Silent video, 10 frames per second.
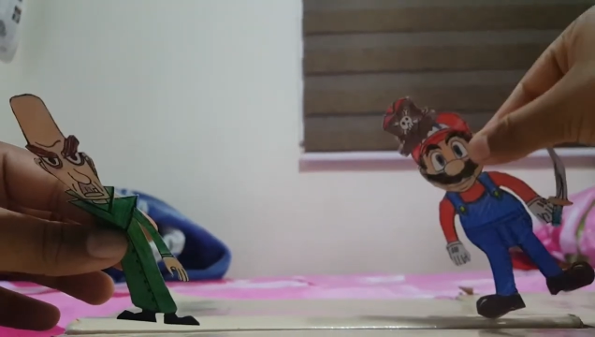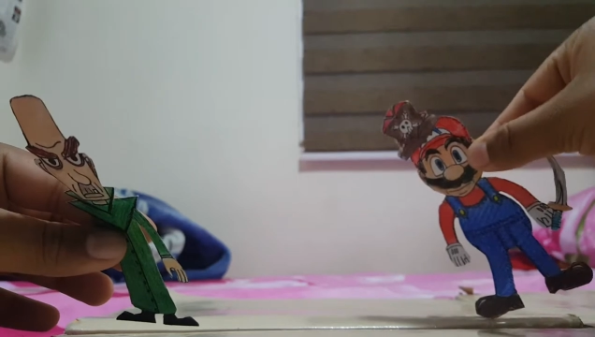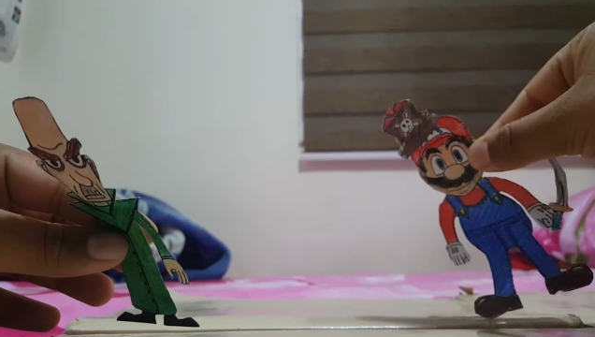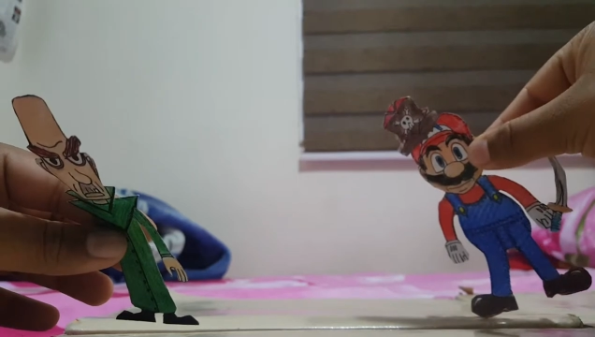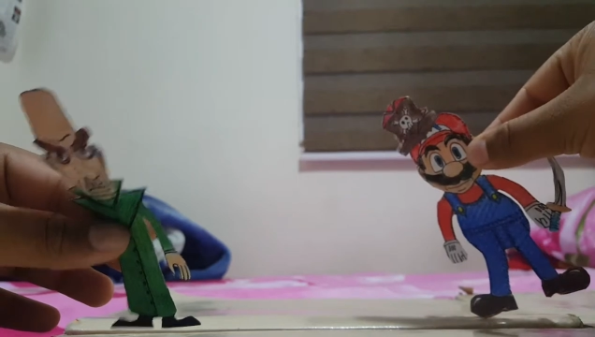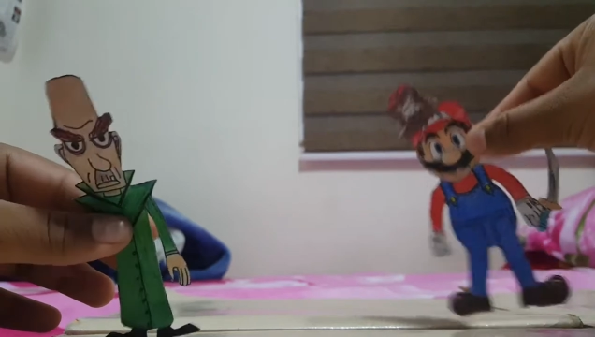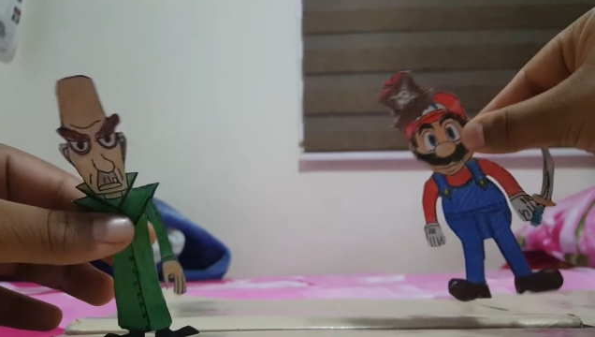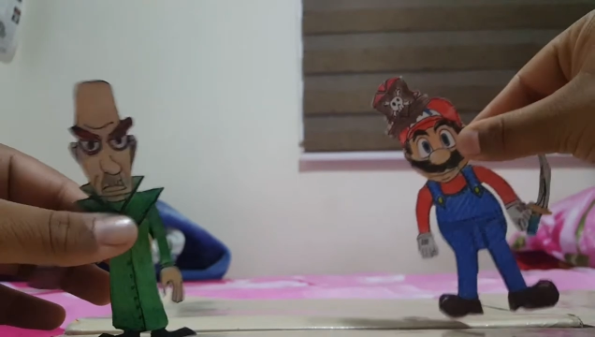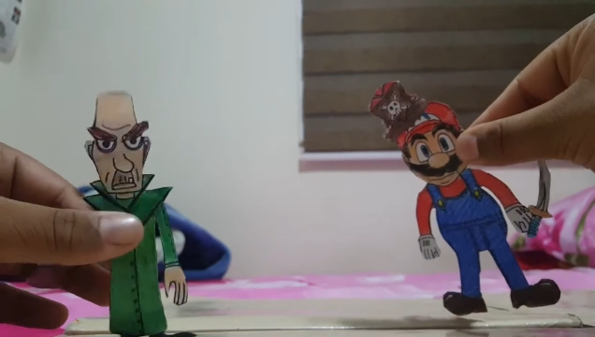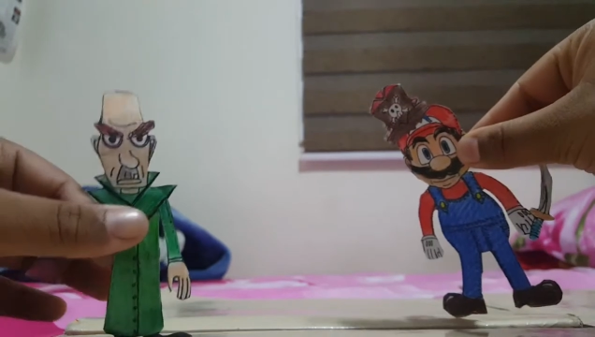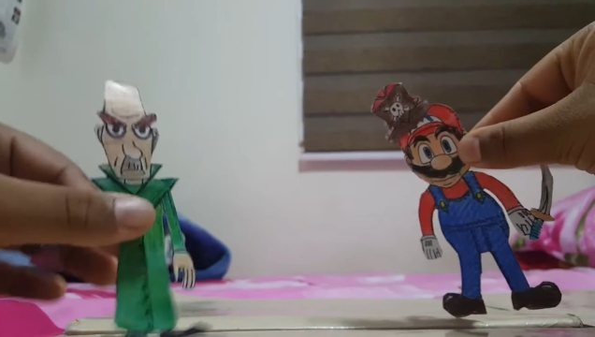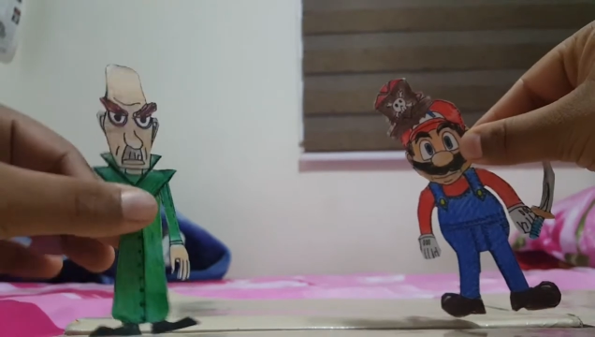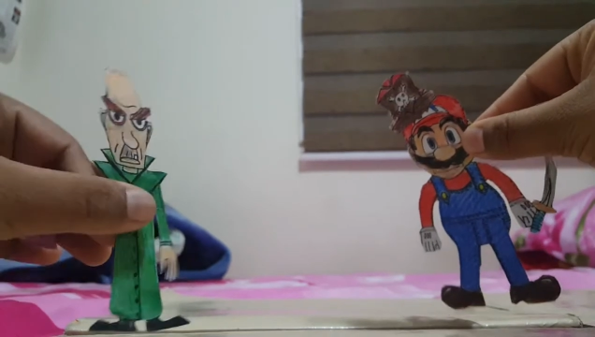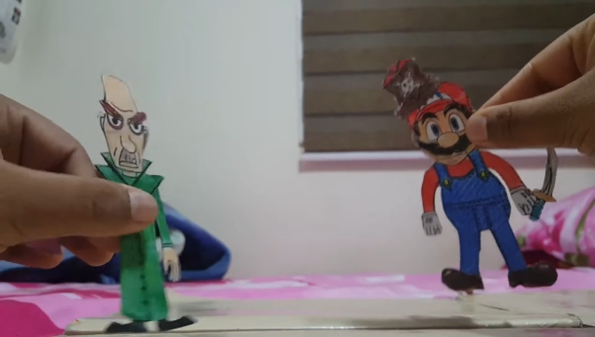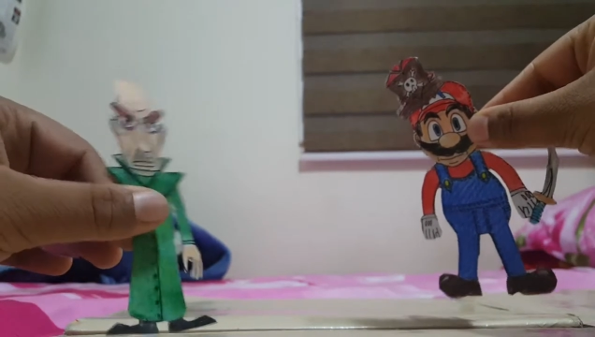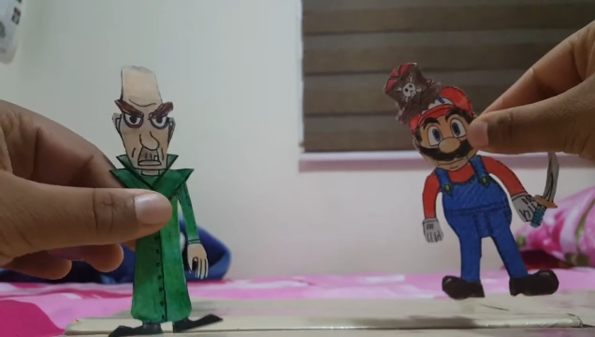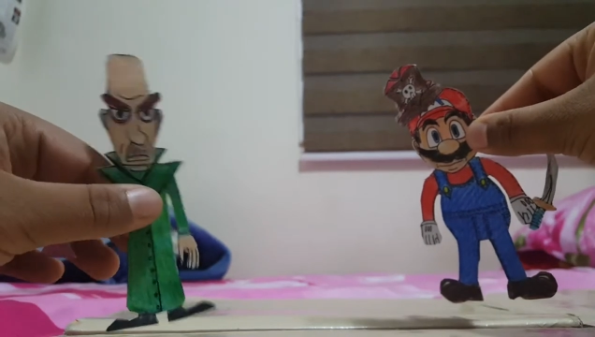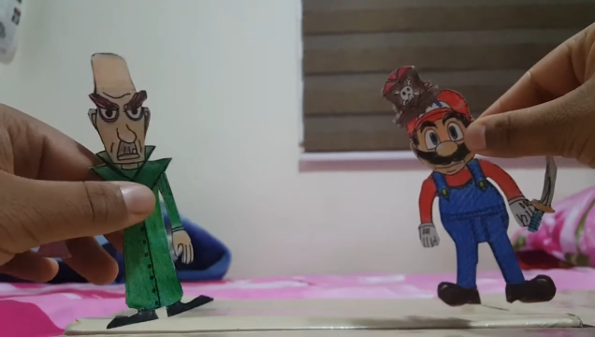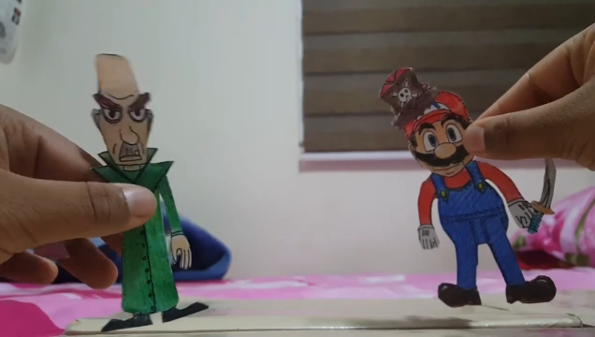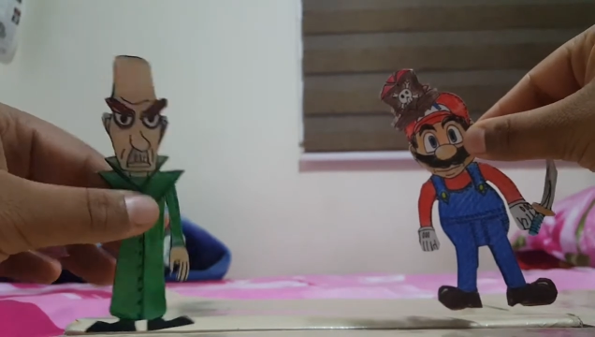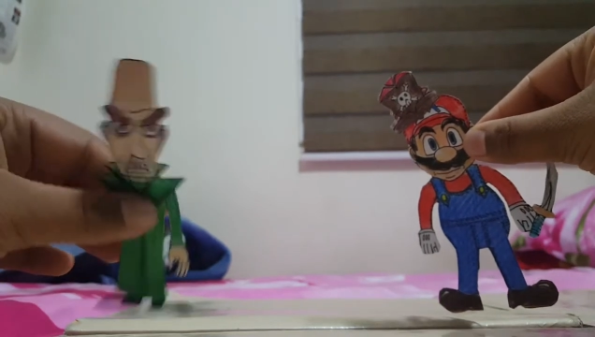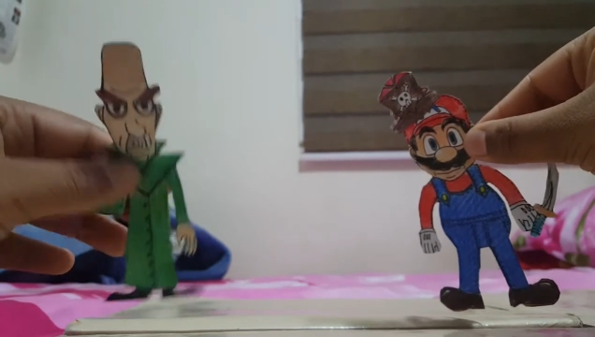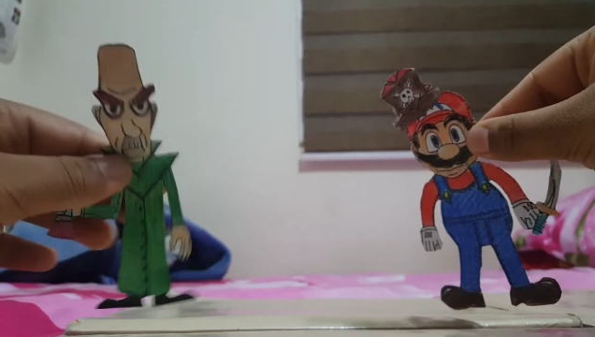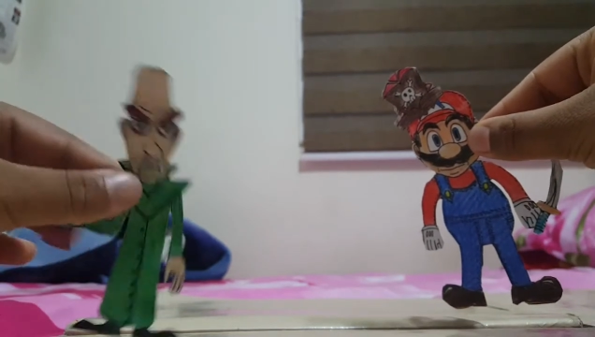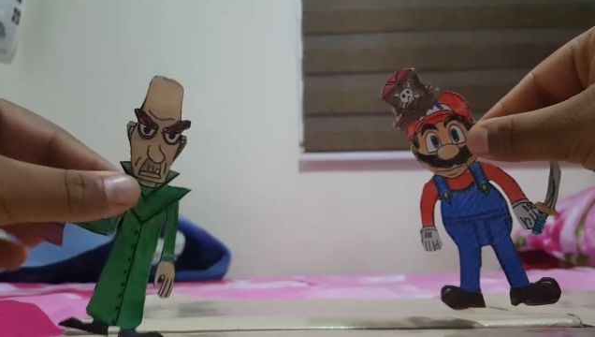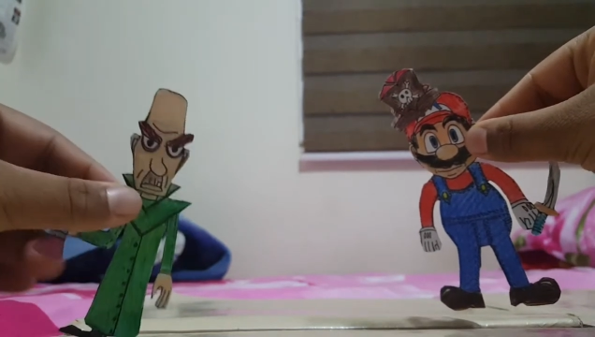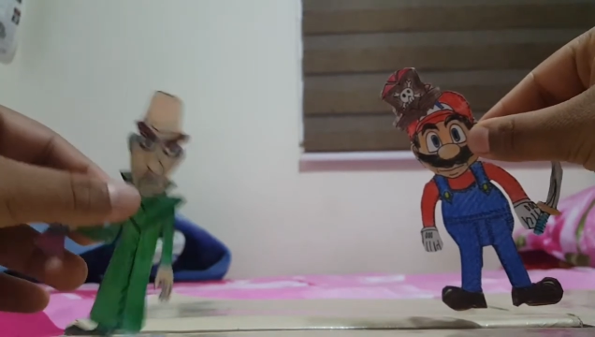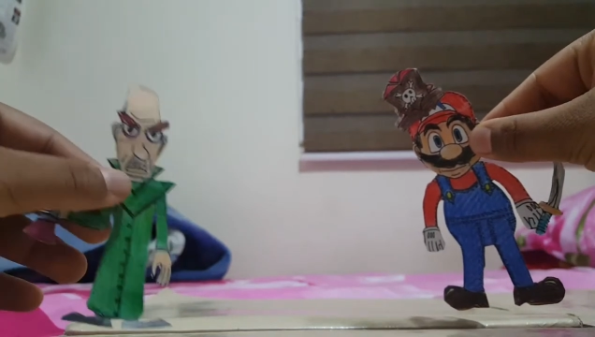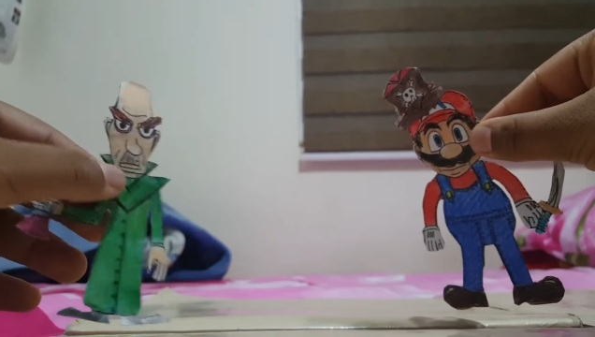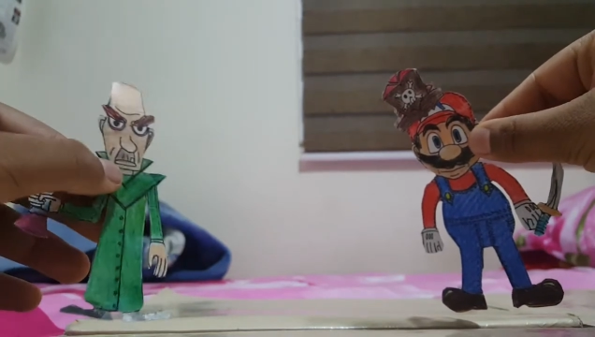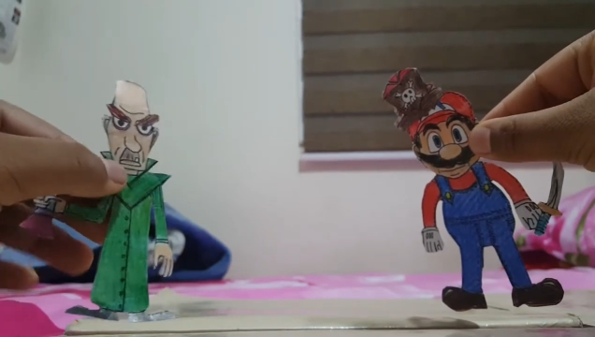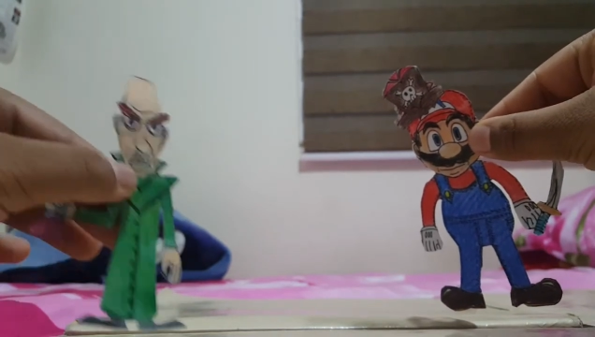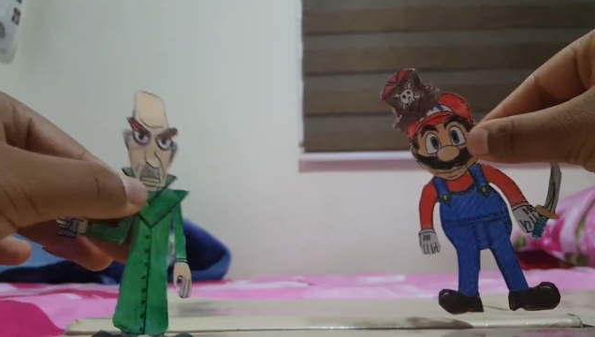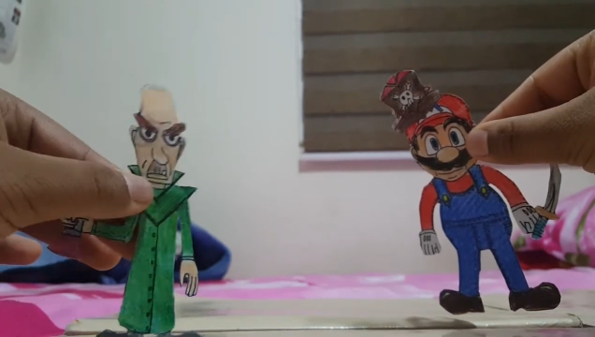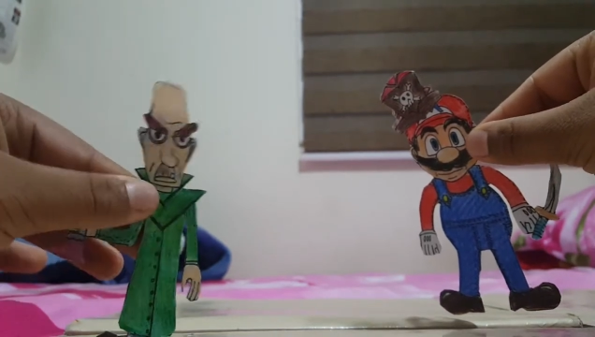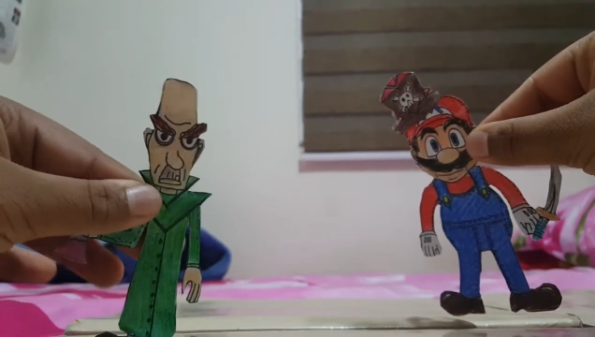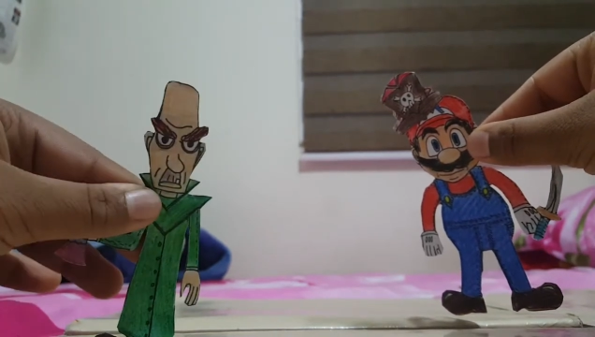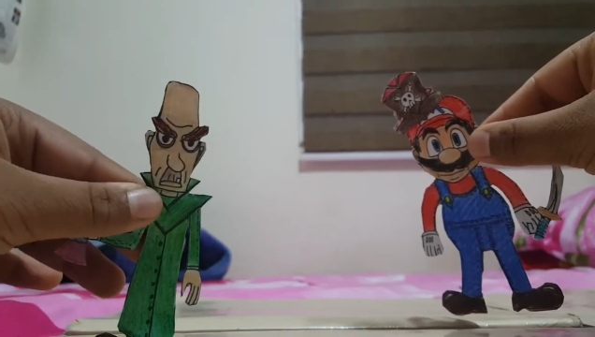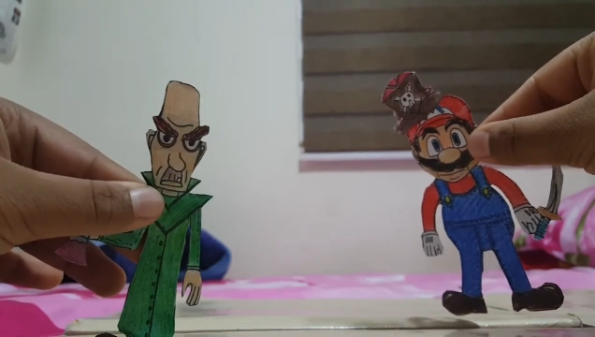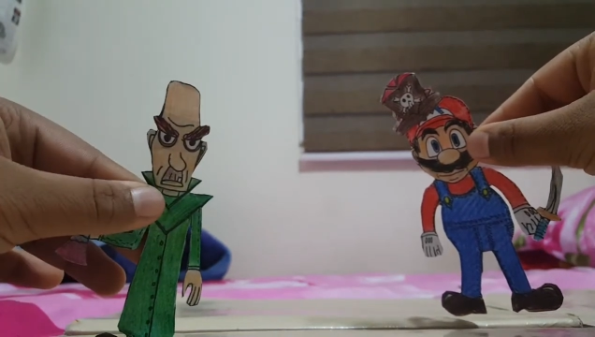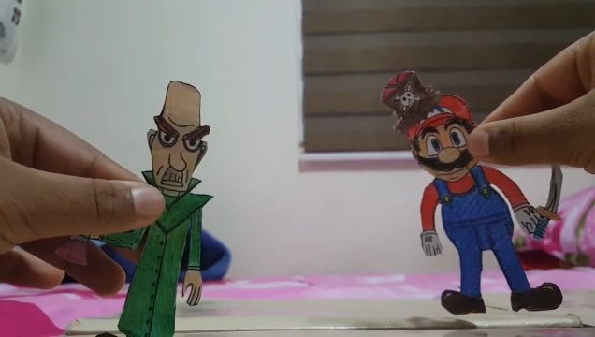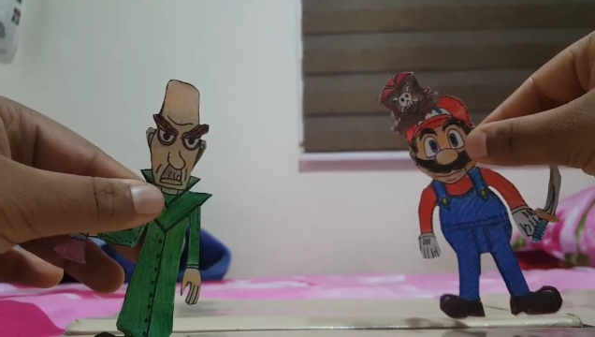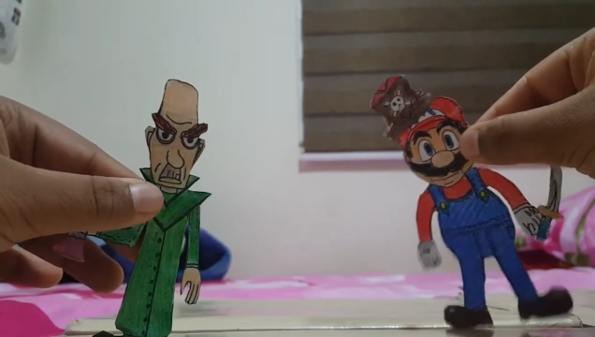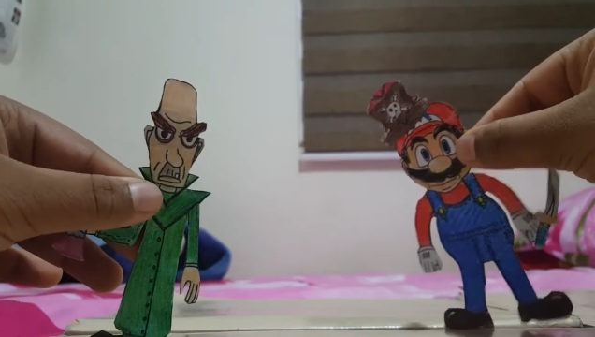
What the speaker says: (no speaker visible)